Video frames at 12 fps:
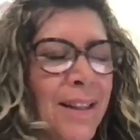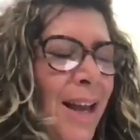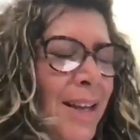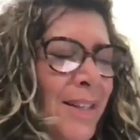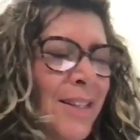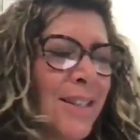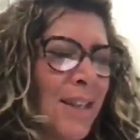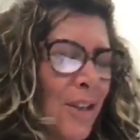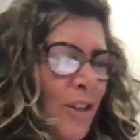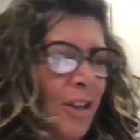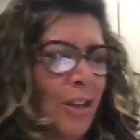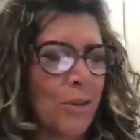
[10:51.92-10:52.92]
that's
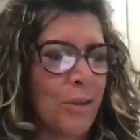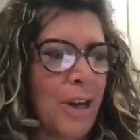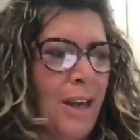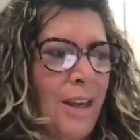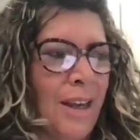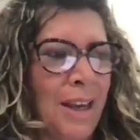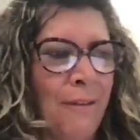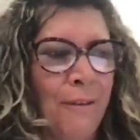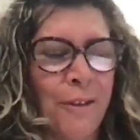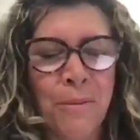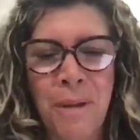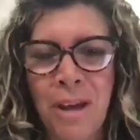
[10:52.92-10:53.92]
such a great
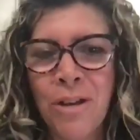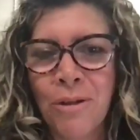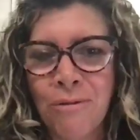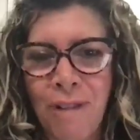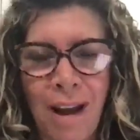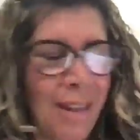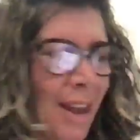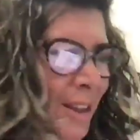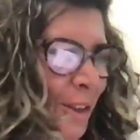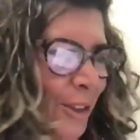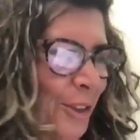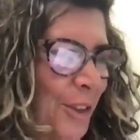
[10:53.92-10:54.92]
information right there,
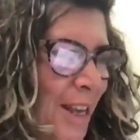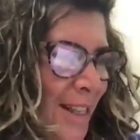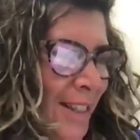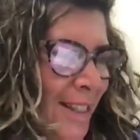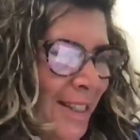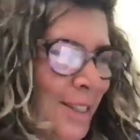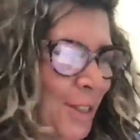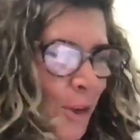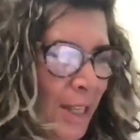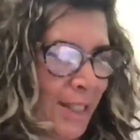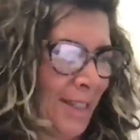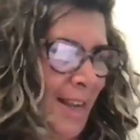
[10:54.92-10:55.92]
Dr. Hayes. This is so
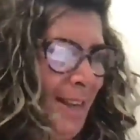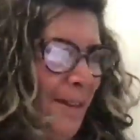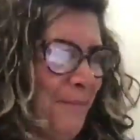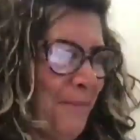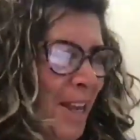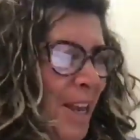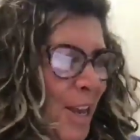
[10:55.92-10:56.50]
exciting.